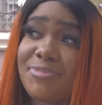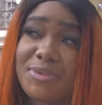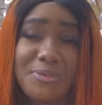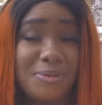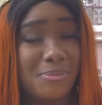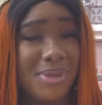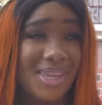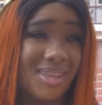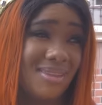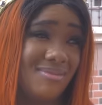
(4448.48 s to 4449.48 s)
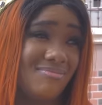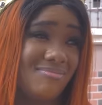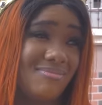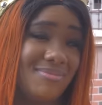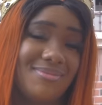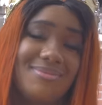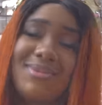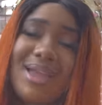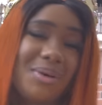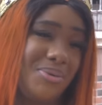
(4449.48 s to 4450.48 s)
For me,
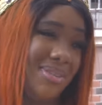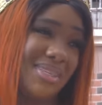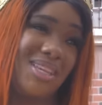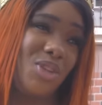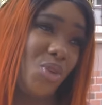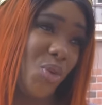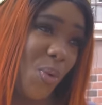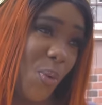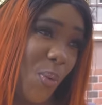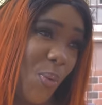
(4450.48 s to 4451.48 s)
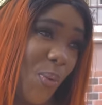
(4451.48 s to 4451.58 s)
I would say no,